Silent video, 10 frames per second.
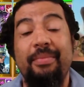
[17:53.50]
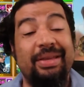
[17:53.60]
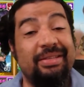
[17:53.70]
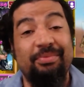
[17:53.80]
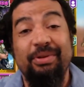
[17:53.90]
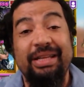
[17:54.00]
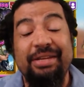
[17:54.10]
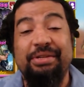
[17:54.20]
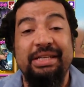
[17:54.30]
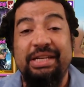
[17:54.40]
He's a really
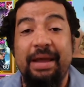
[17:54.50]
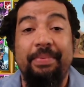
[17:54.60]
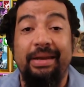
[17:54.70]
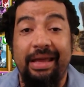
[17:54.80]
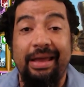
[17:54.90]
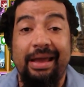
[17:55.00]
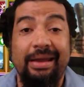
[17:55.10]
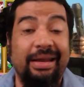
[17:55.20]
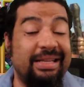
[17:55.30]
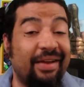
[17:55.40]
interesting champion,
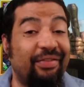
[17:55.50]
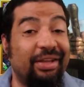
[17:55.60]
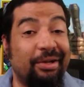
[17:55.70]
and I definitely